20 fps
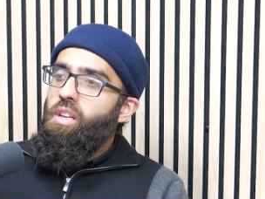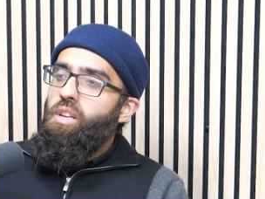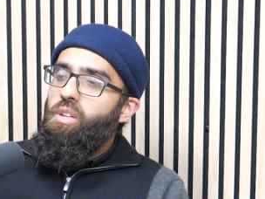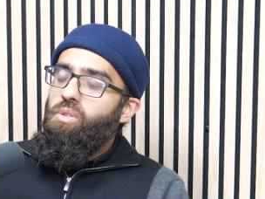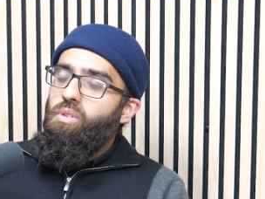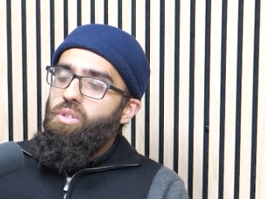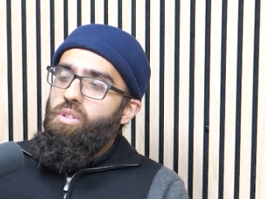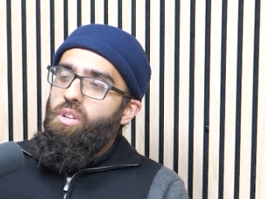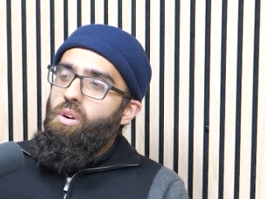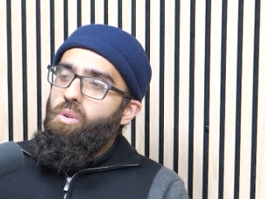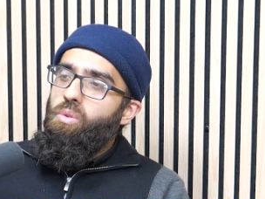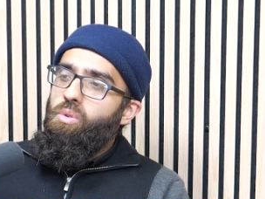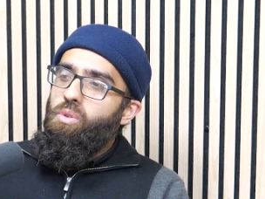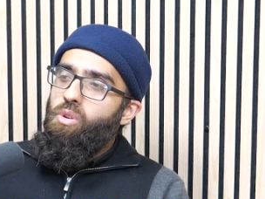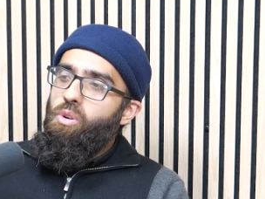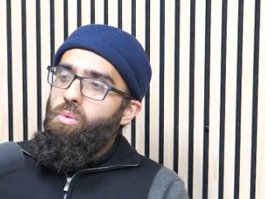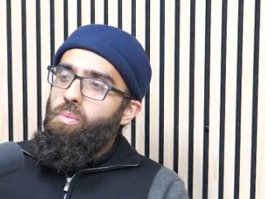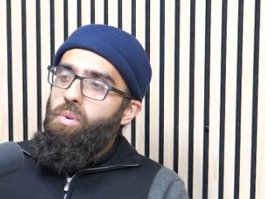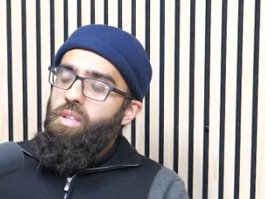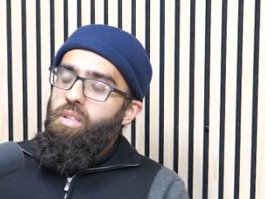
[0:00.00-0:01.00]
So Darul
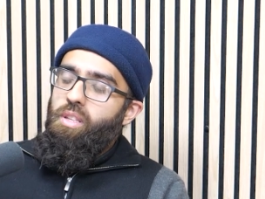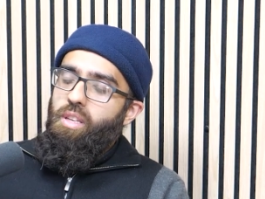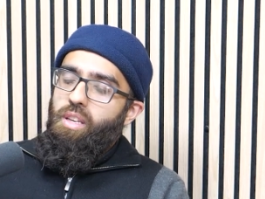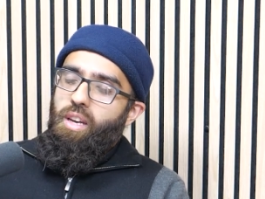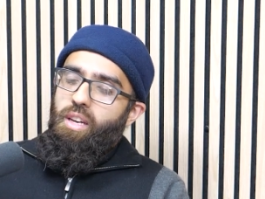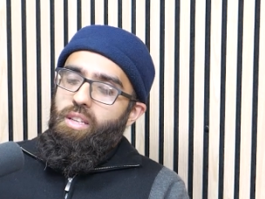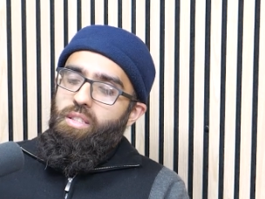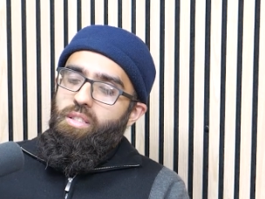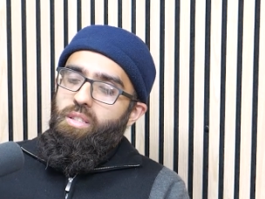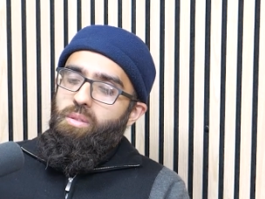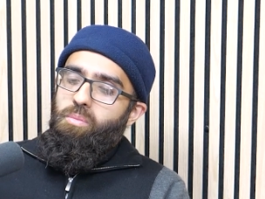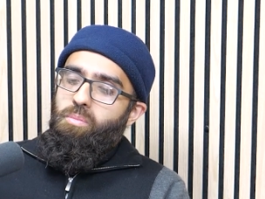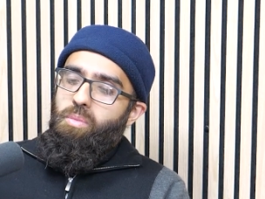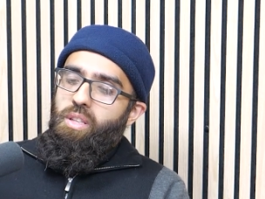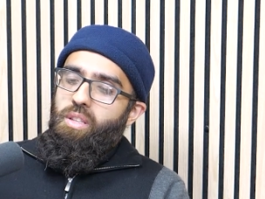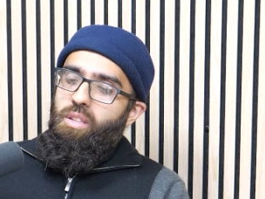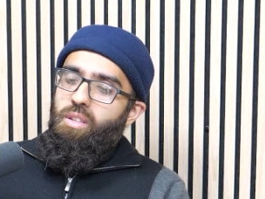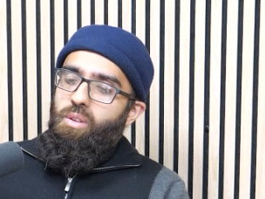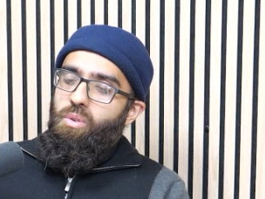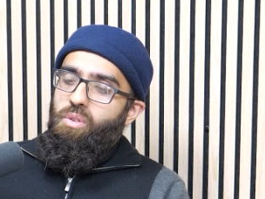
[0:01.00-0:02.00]
Deoband, it has this
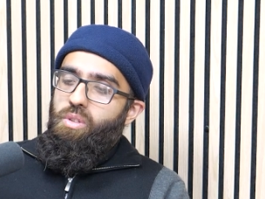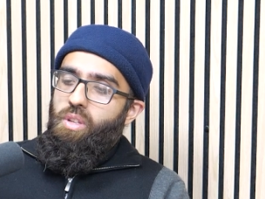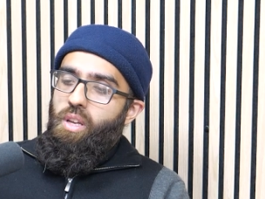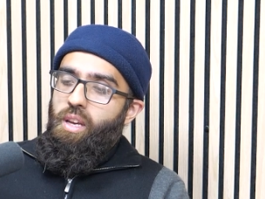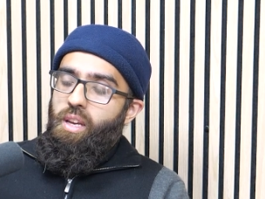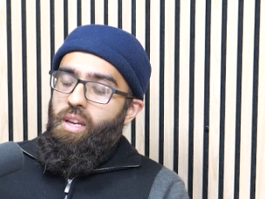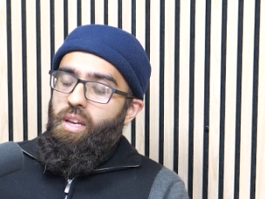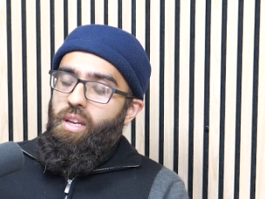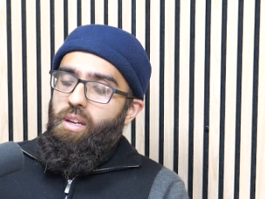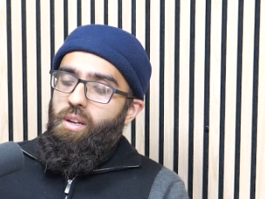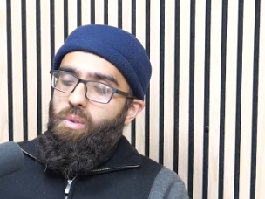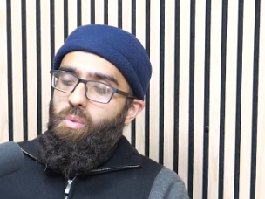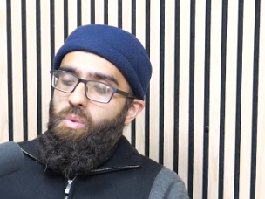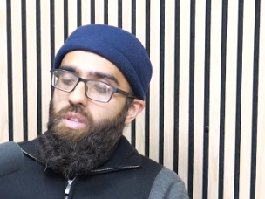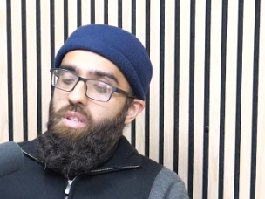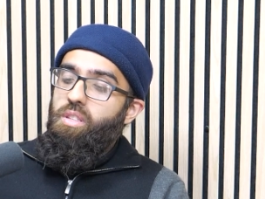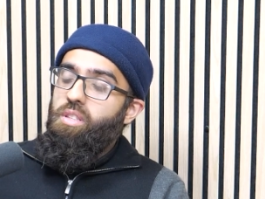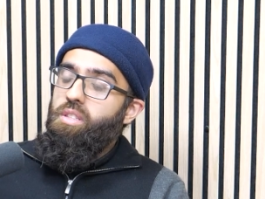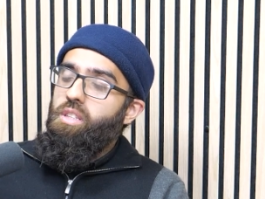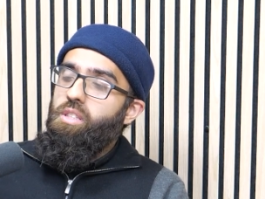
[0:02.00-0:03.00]
method of
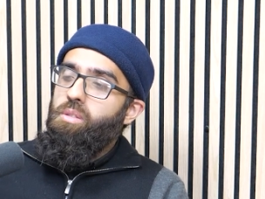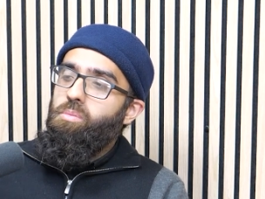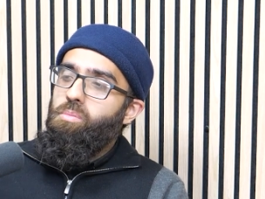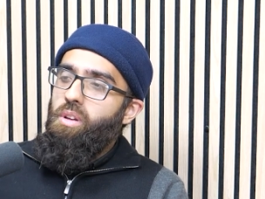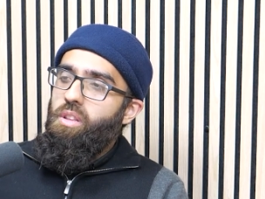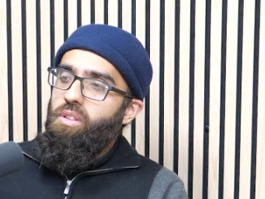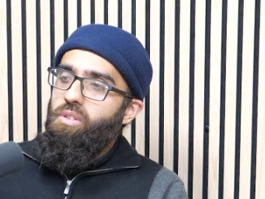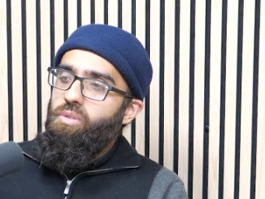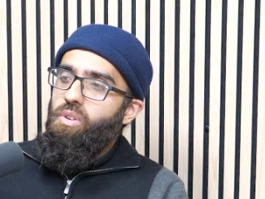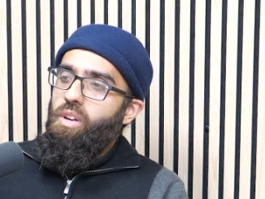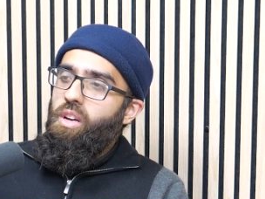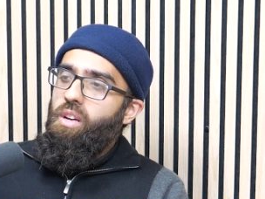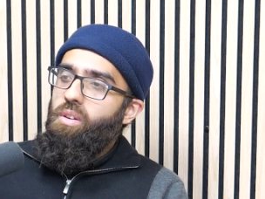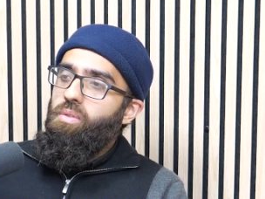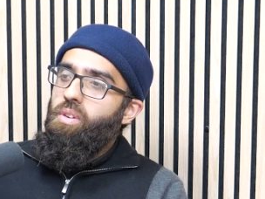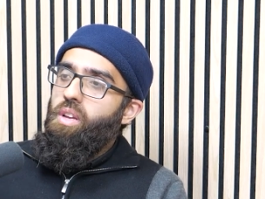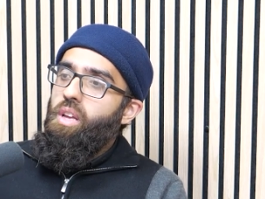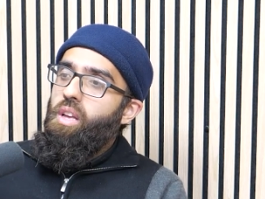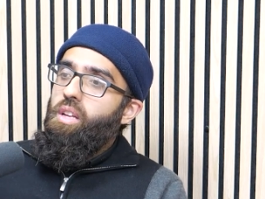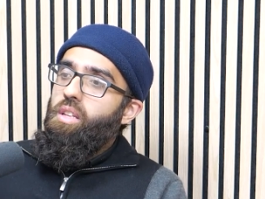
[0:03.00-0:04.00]
within 6 months, you
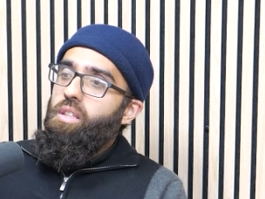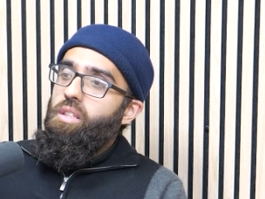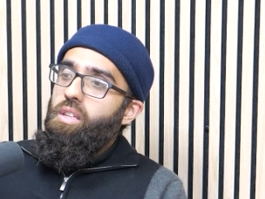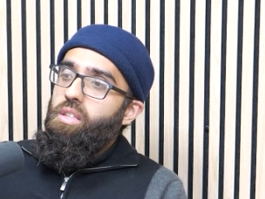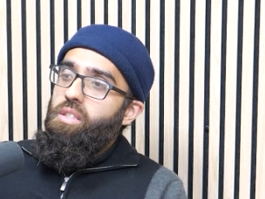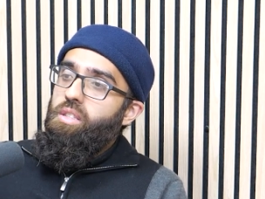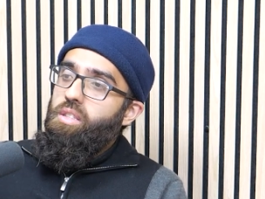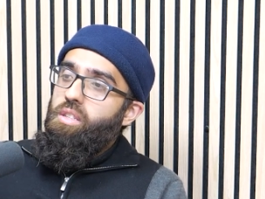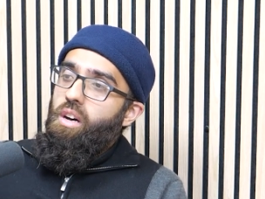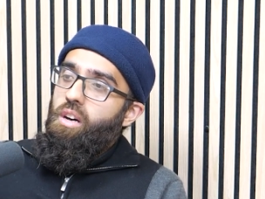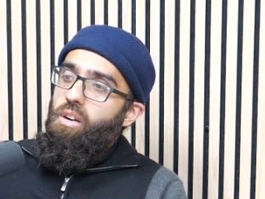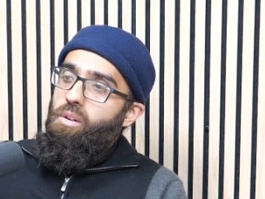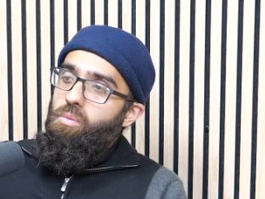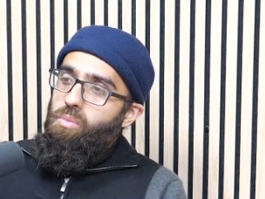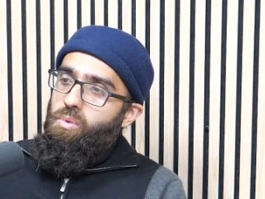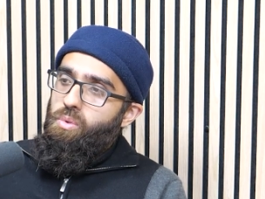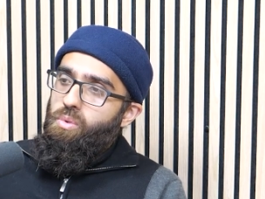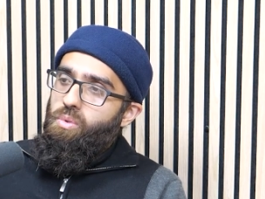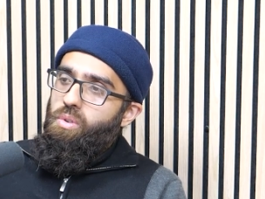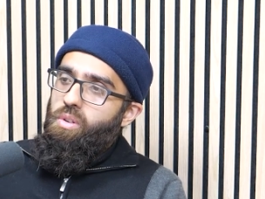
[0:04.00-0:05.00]
have in
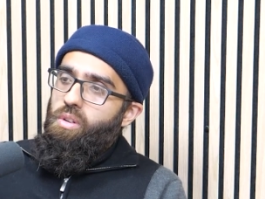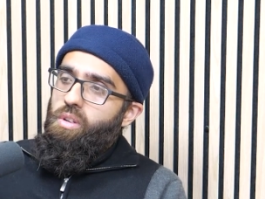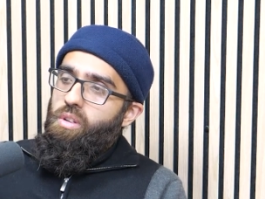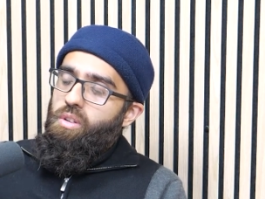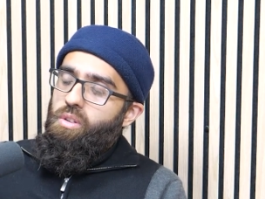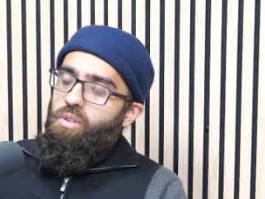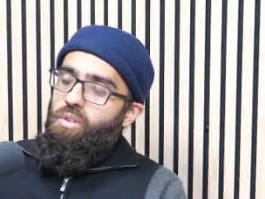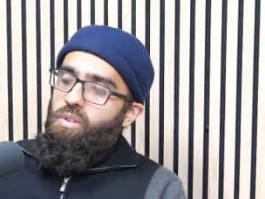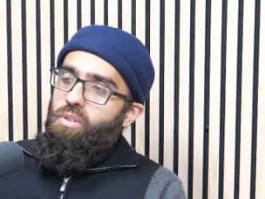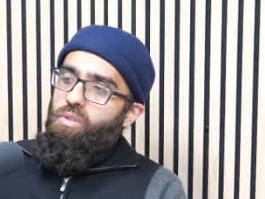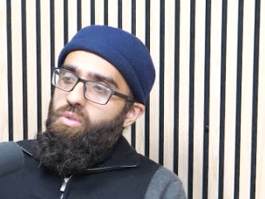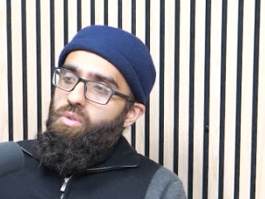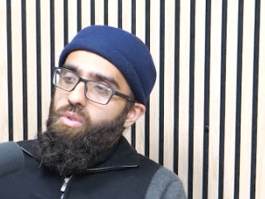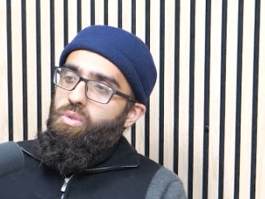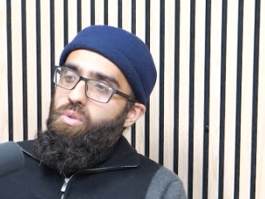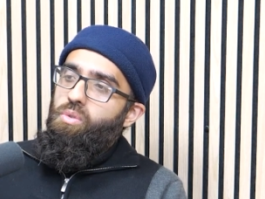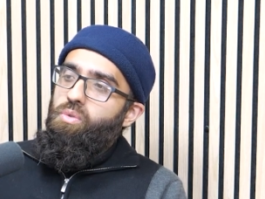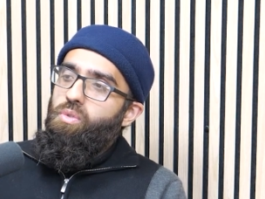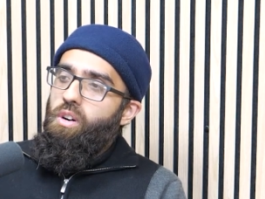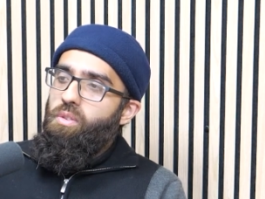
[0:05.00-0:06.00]
Saharanpur, not
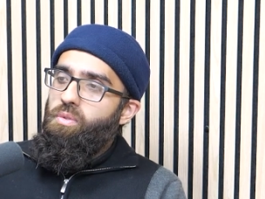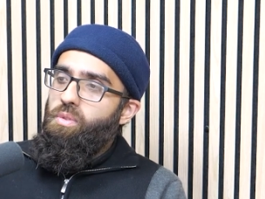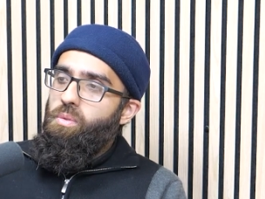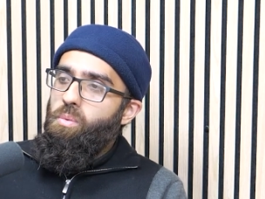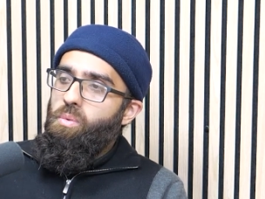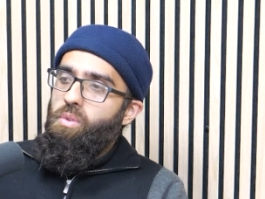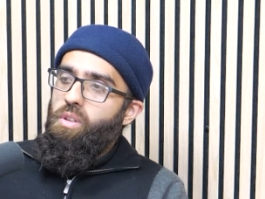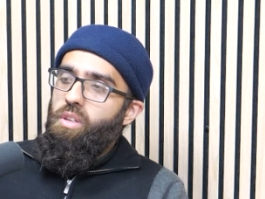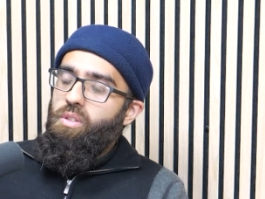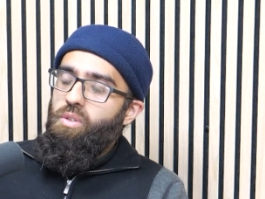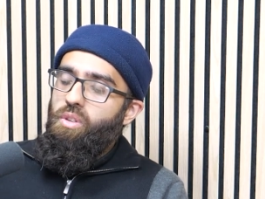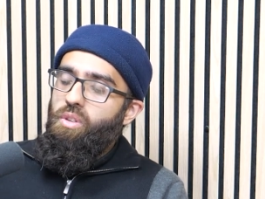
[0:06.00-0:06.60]
too far from there, you